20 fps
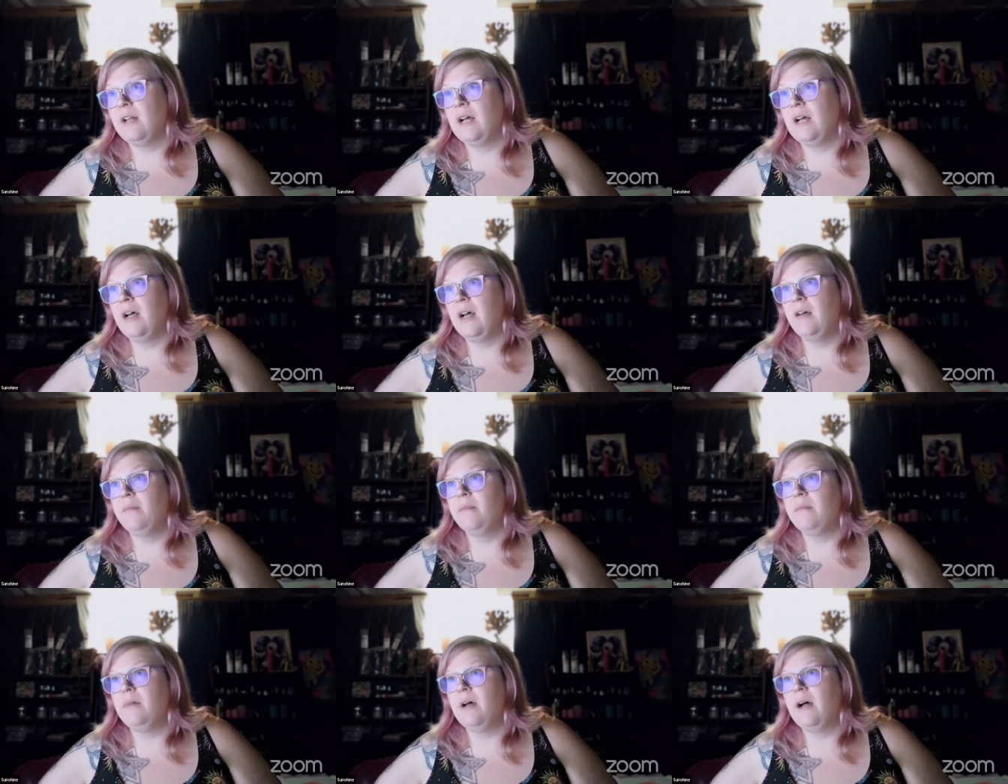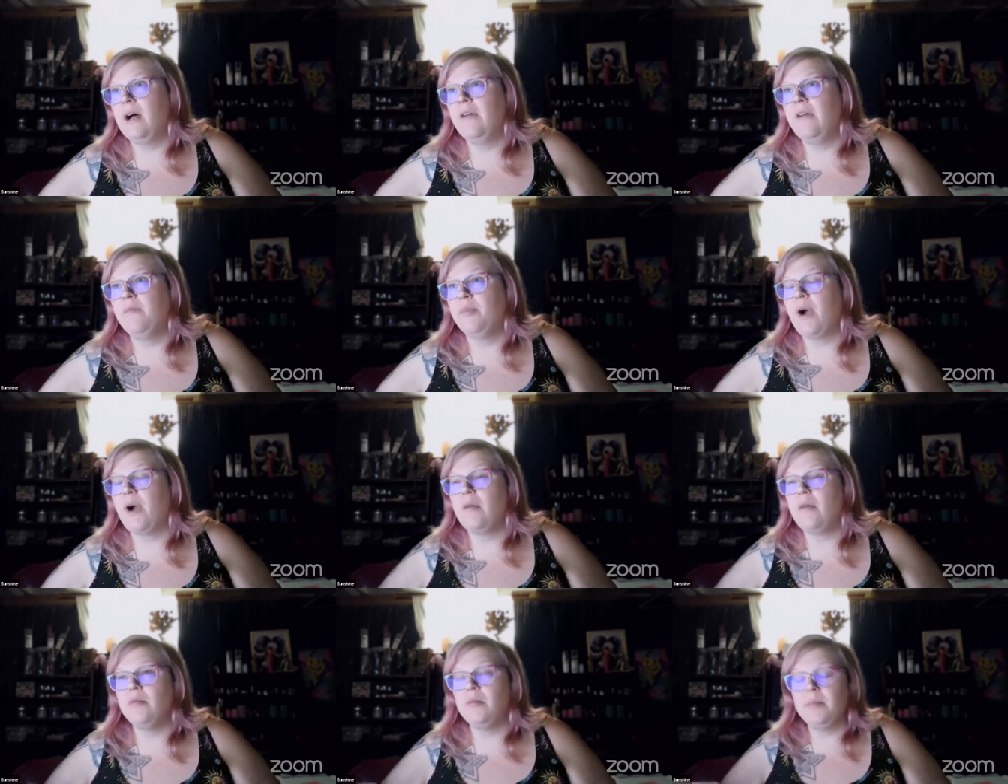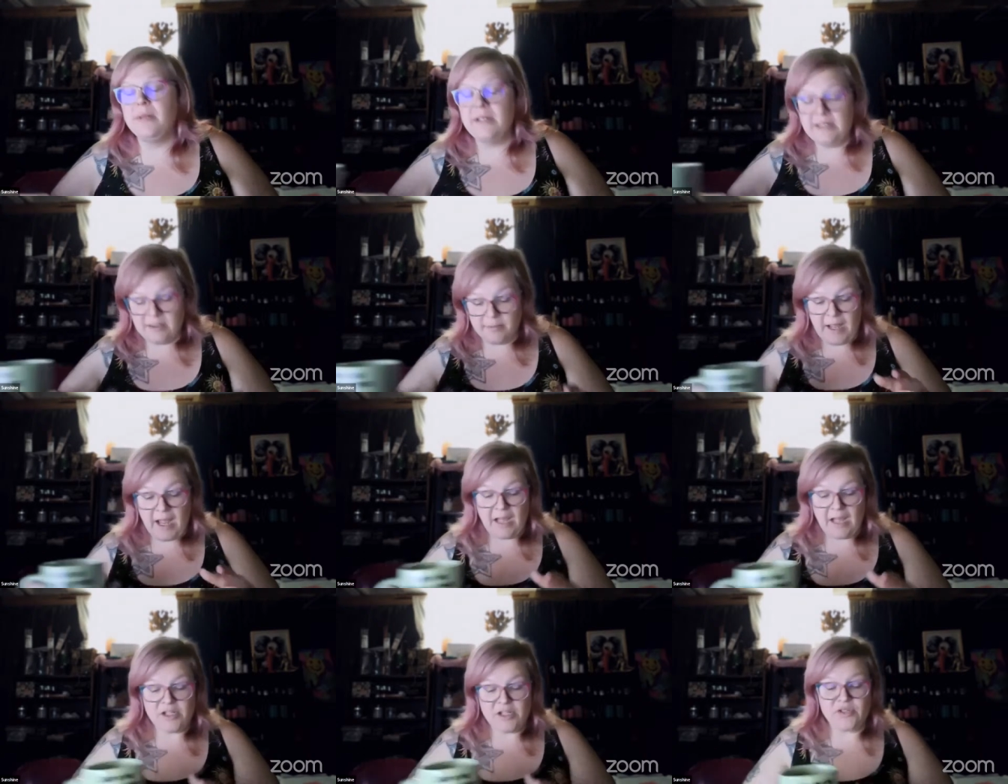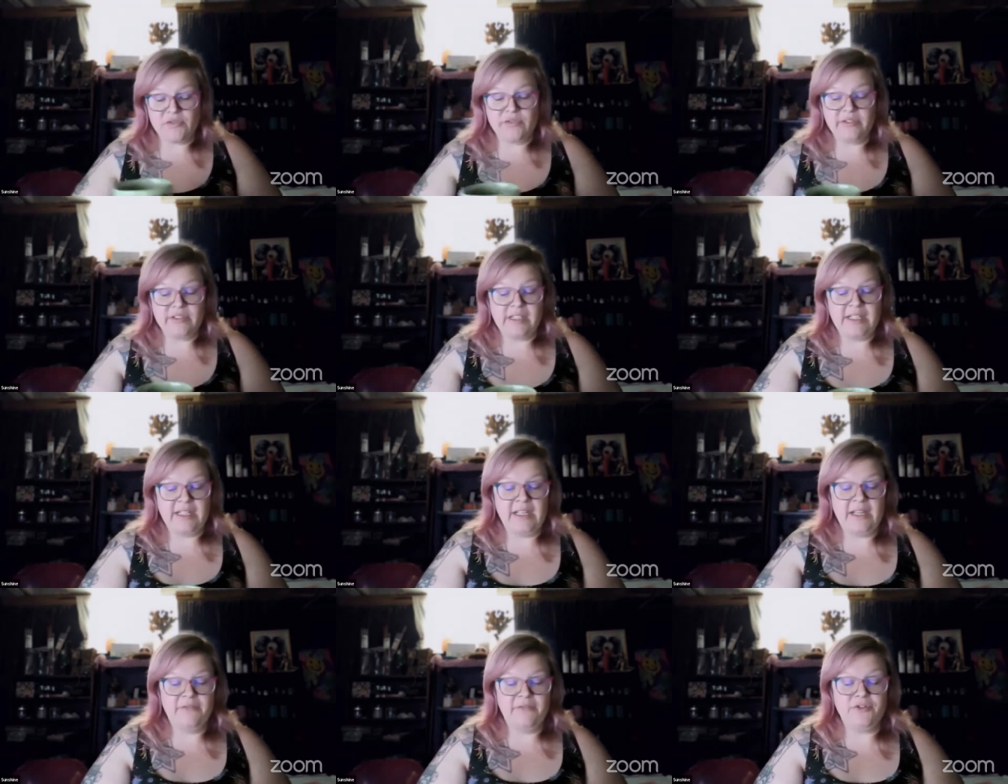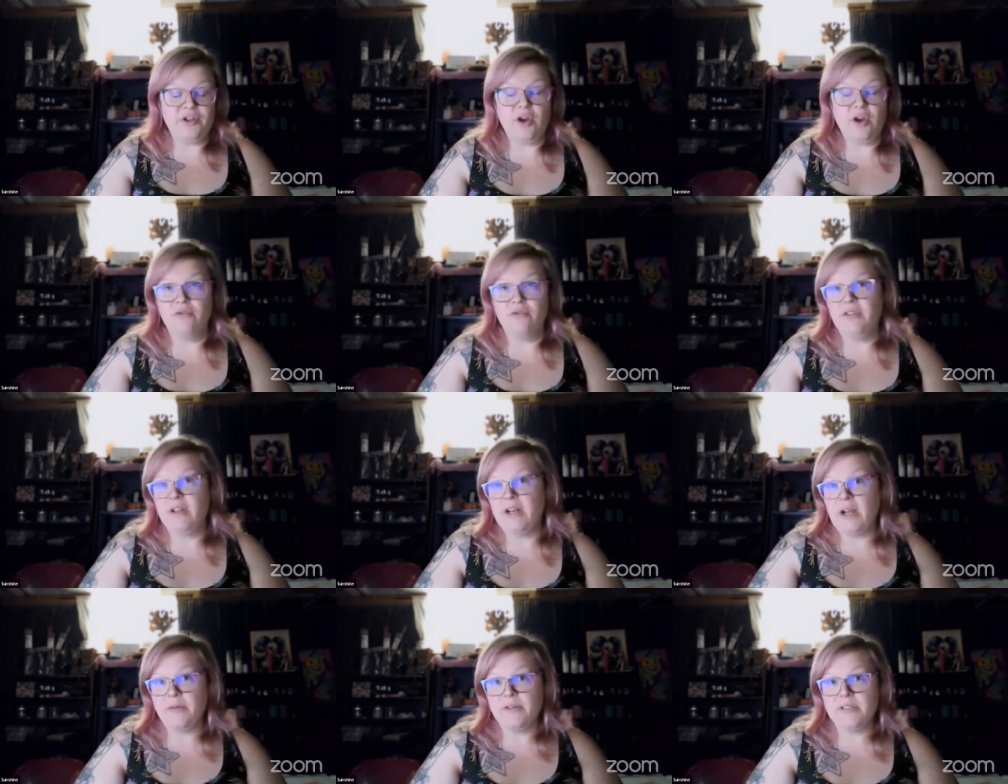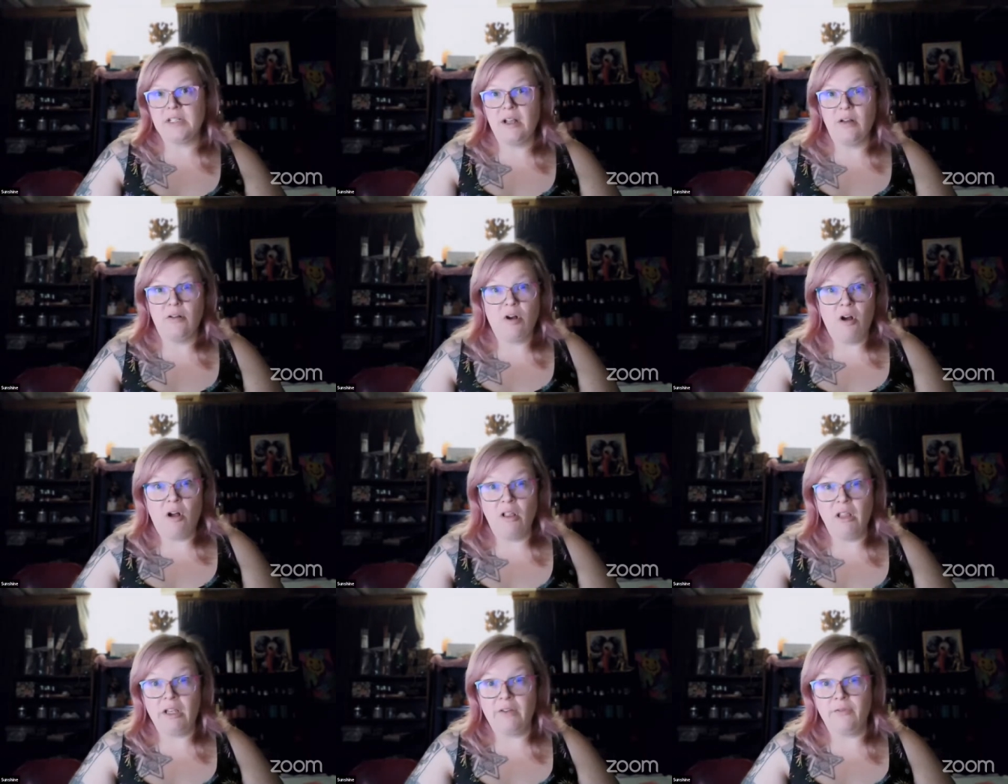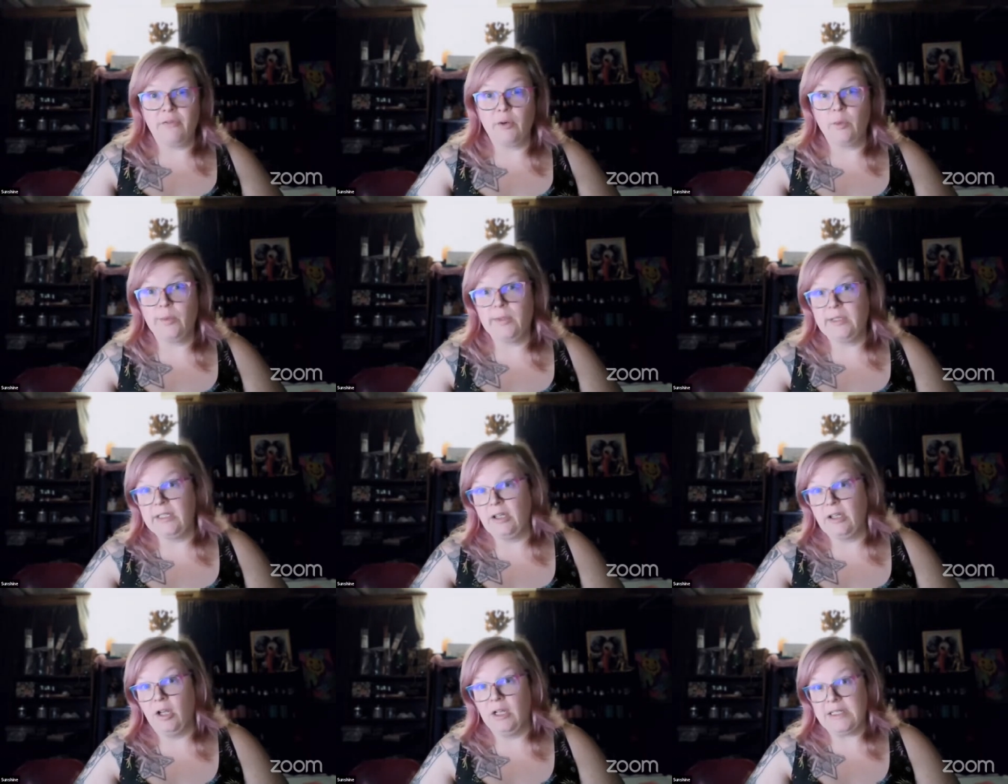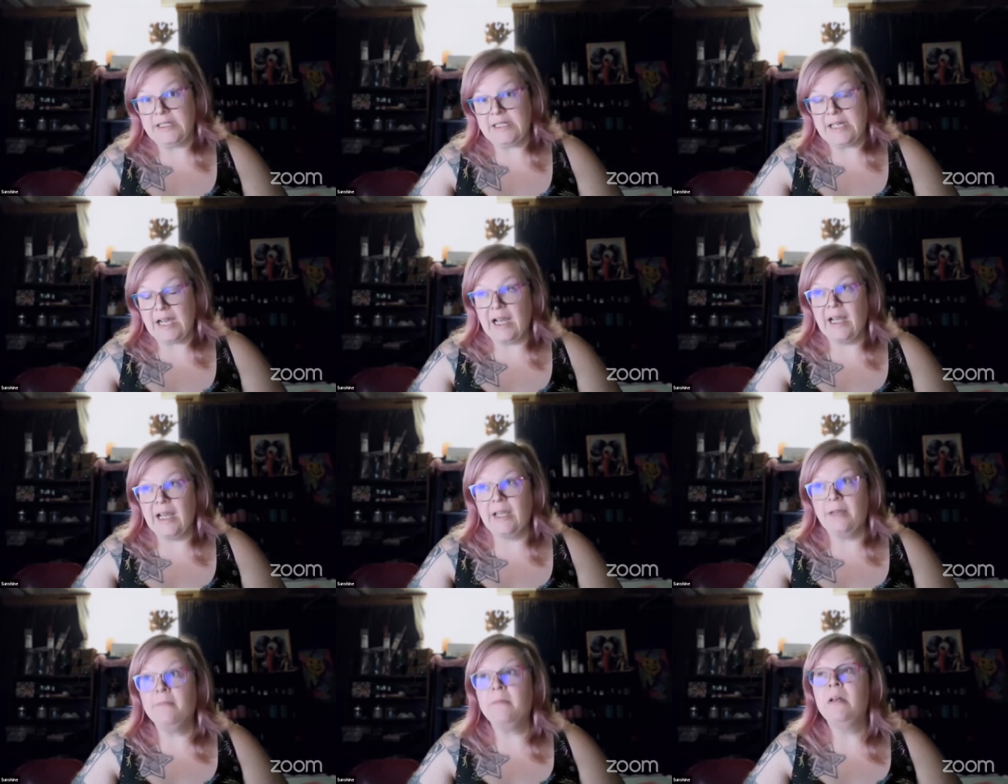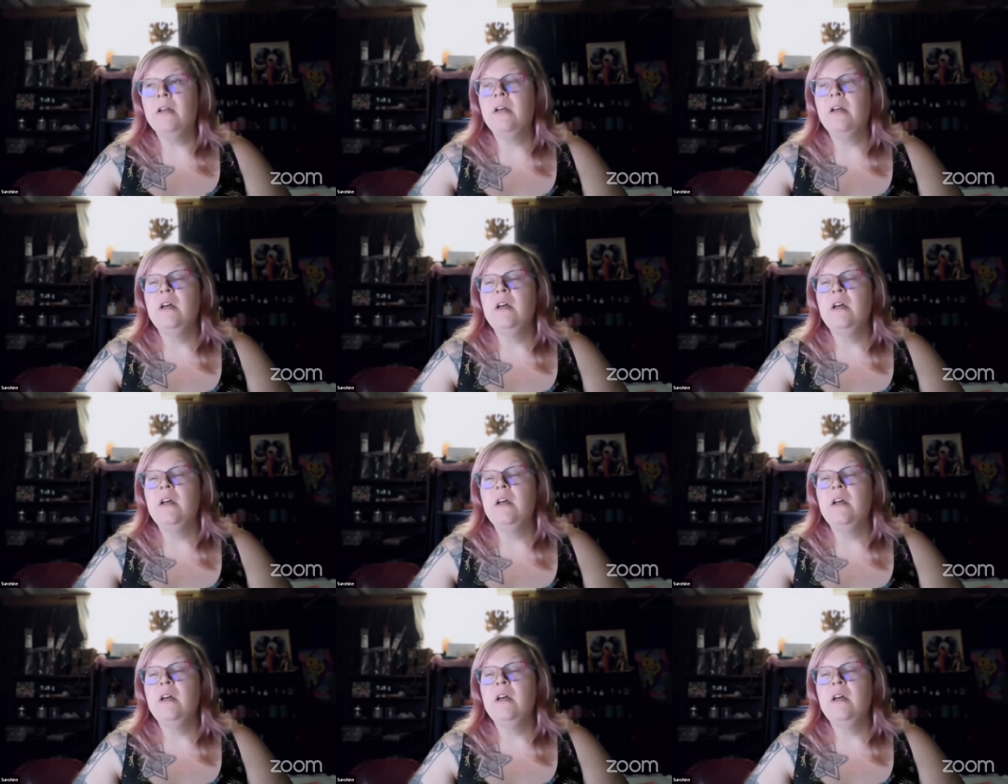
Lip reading: I probably subconsciously have known that I was an alcoholic for a really long time.